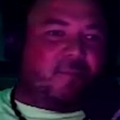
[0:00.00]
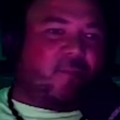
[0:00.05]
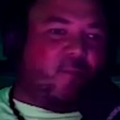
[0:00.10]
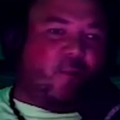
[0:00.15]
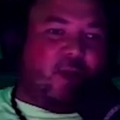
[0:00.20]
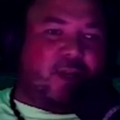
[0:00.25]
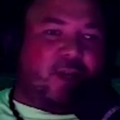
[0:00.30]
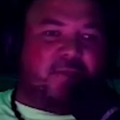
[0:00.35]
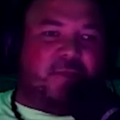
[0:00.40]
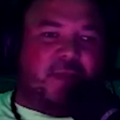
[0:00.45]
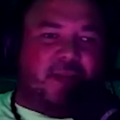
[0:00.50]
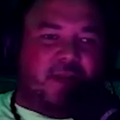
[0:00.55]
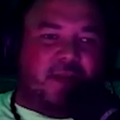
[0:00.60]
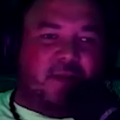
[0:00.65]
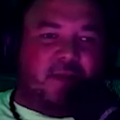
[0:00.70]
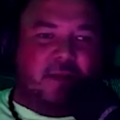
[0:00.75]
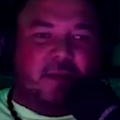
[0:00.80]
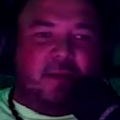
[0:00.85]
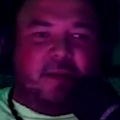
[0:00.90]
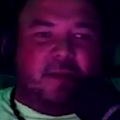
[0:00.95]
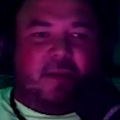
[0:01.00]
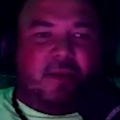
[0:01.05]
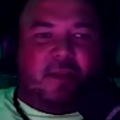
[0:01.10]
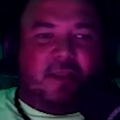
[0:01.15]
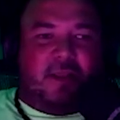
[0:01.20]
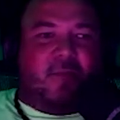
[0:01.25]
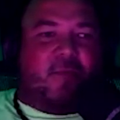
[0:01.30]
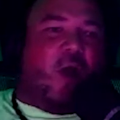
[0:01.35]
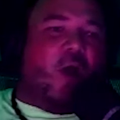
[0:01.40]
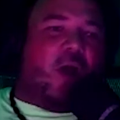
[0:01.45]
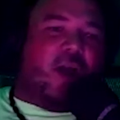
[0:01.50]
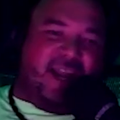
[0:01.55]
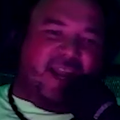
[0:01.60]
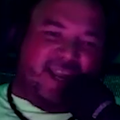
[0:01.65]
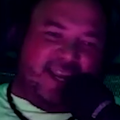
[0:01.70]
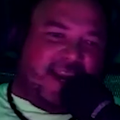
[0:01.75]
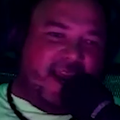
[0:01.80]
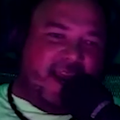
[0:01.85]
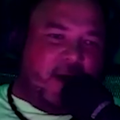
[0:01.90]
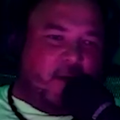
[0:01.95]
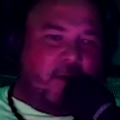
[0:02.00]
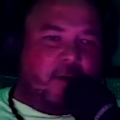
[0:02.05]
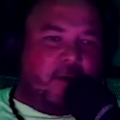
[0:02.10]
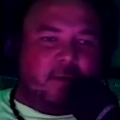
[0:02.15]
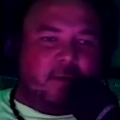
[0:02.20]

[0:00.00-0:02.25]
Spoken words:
wants meat. then we all got to eat kale.